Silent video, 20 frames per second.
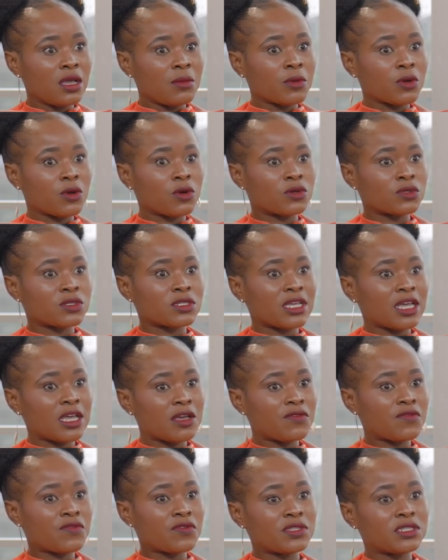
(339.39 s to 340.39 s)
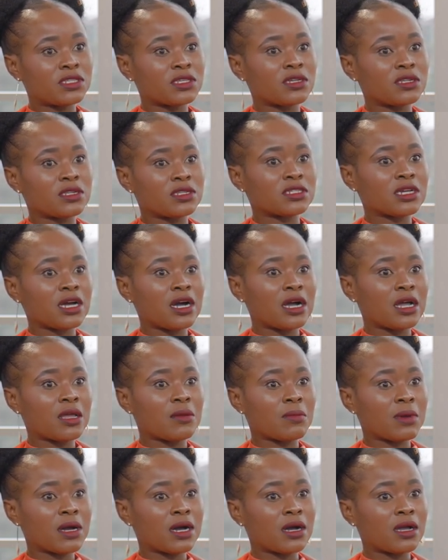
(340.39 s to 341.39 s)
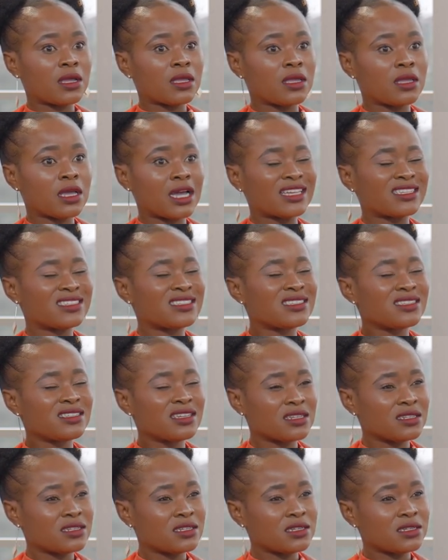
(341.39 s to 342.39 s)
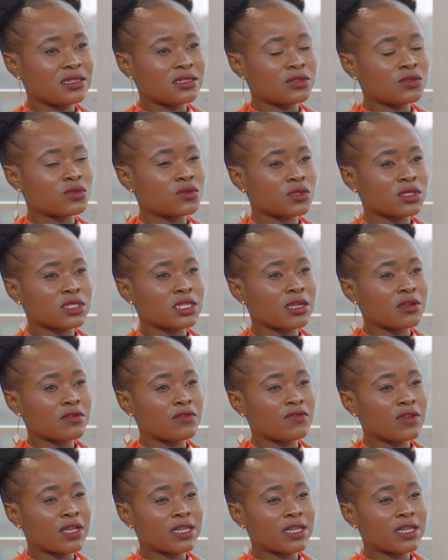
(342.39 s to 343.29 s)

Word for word: because every single time I, I see a need to serve.